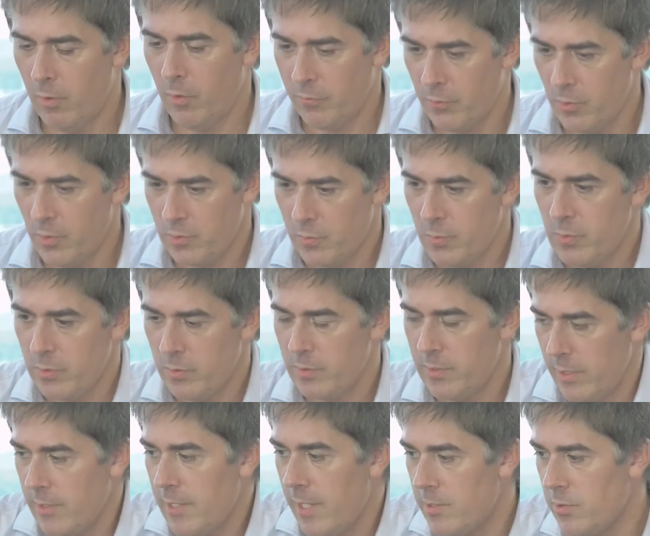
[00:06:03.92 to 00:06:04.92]
of course
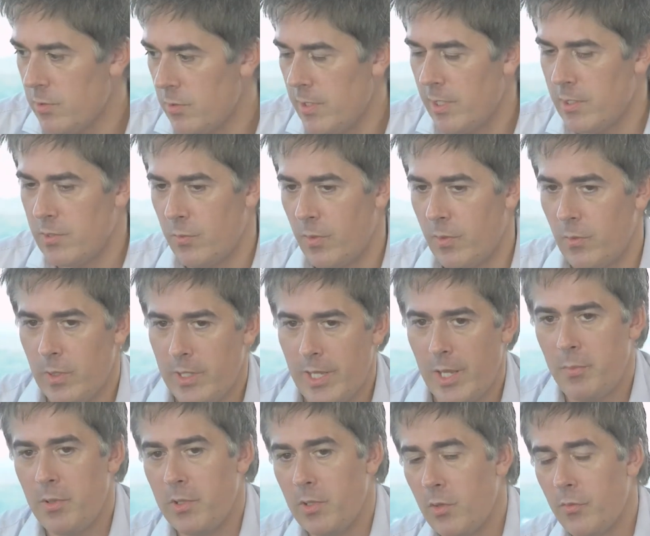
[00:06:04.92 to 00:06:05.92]
that's what
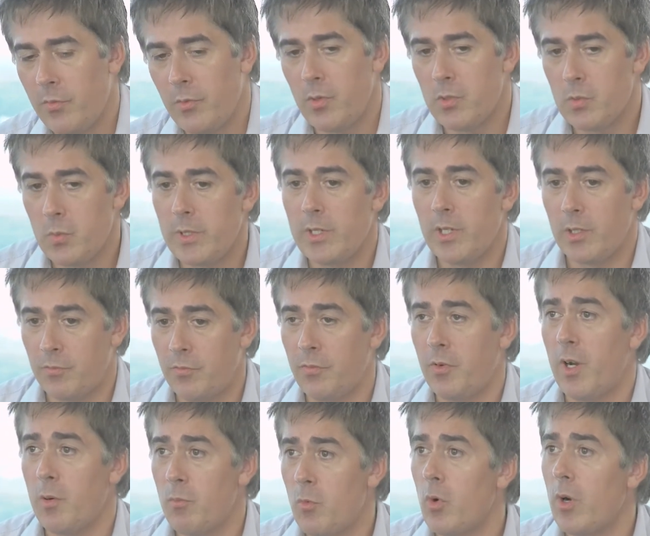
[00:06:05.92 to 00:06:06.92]
happened, and of course we got
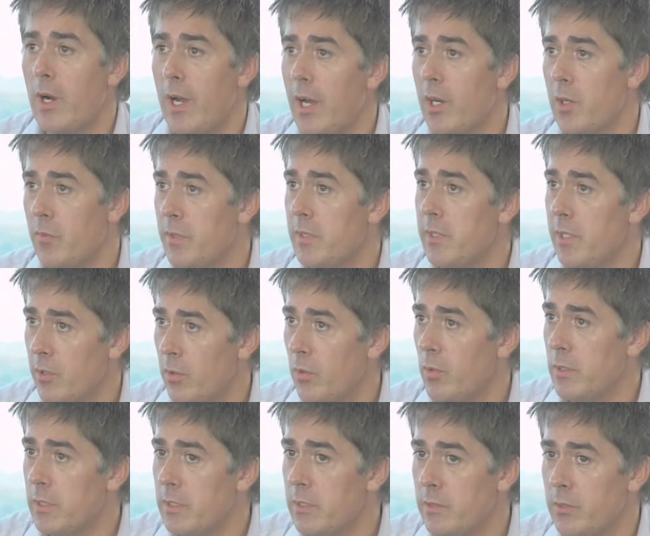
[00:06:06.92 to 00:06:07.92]
far more out of it
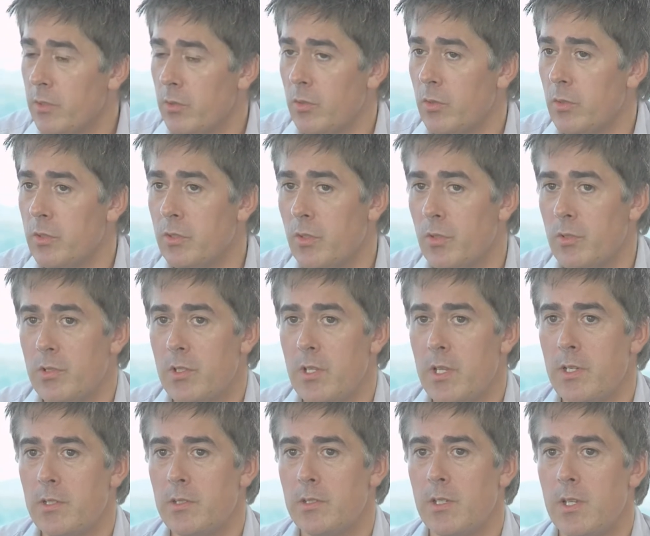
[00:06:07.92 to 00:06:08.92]
than only those
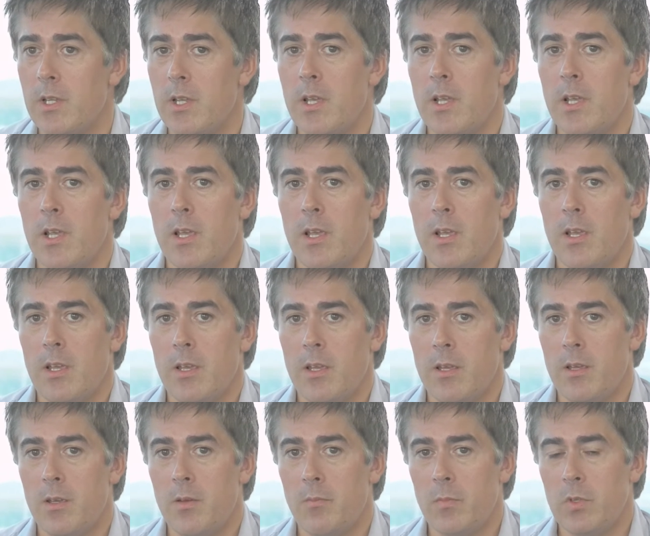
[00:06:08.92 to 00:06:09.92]
things.
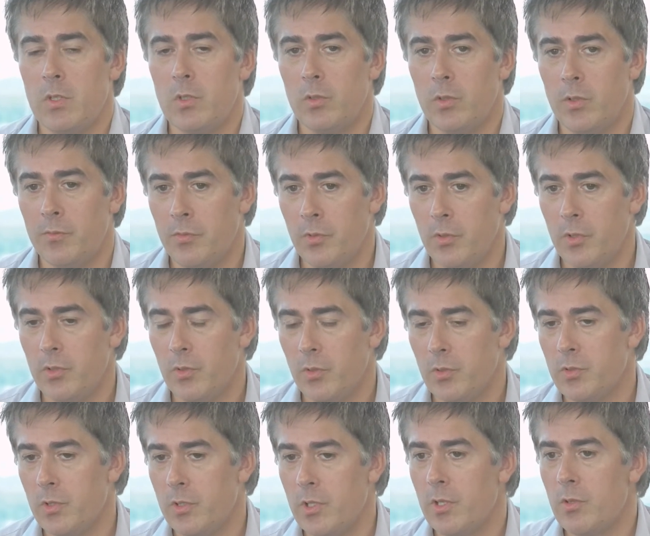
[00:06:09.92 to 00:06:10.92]
You have heard
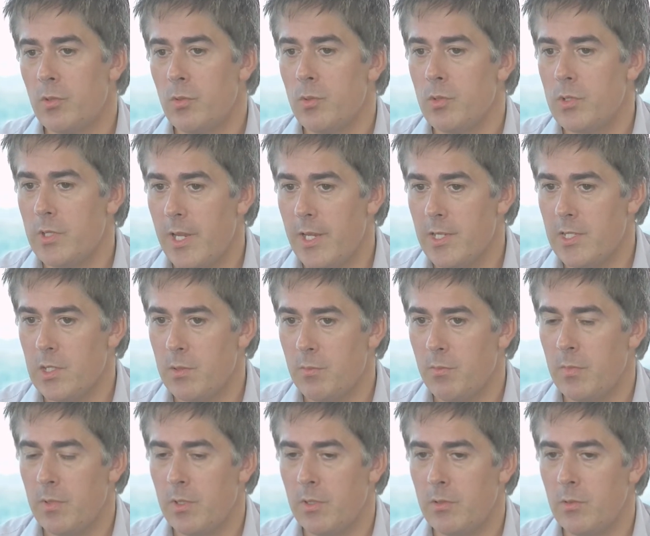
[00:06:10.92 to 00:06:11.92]
also the
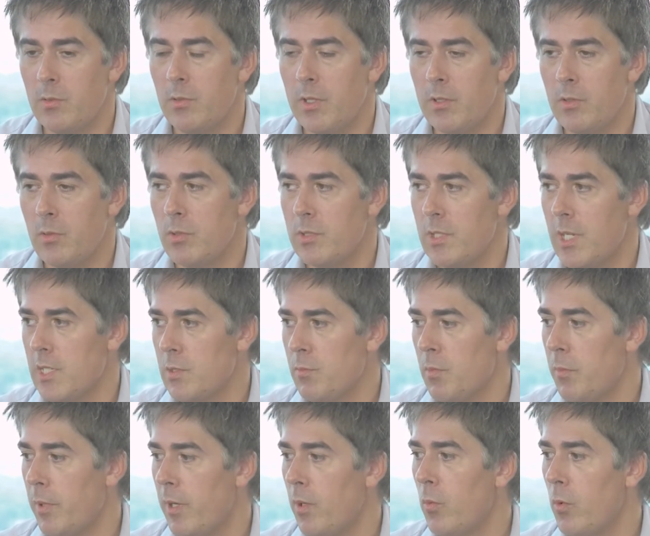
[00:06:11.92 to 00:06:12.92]

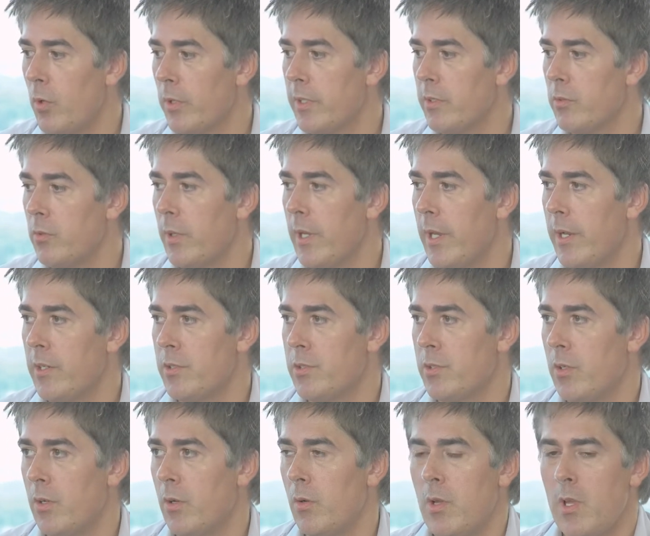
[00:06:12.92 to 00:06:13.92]
enthusiasm about working together.
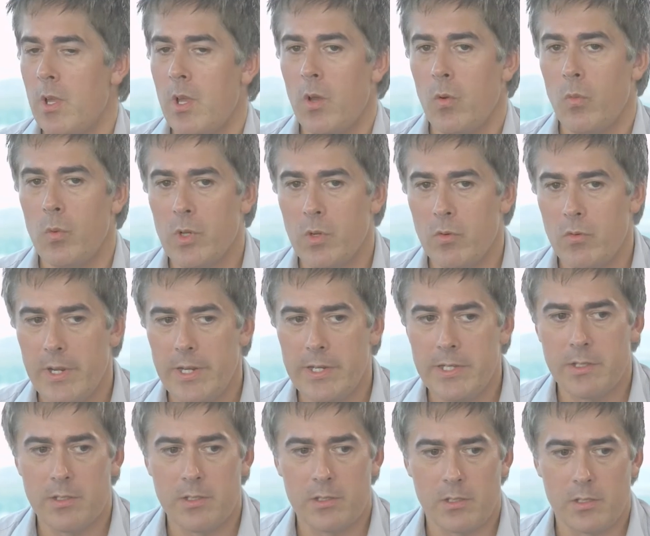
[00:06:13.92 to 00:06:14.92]
So we
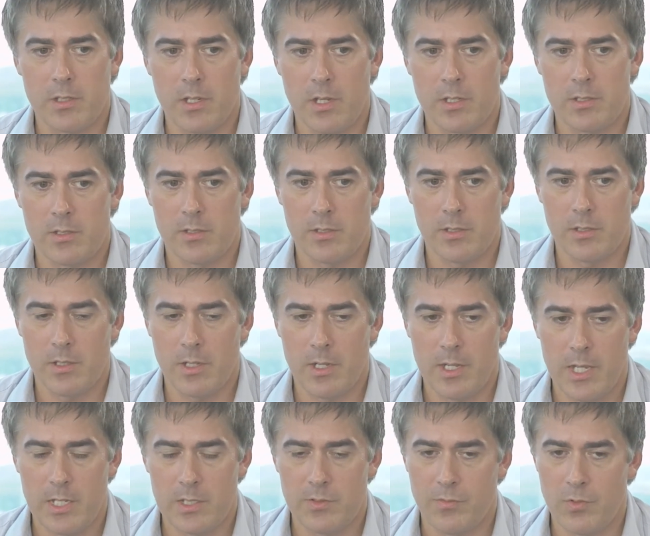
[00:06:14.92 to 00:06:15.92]
already discussed in the
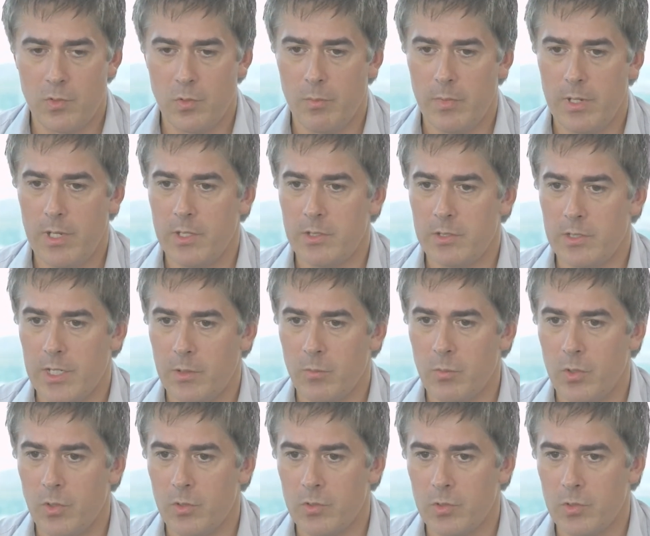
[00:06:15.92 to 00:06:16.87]
last few months, can we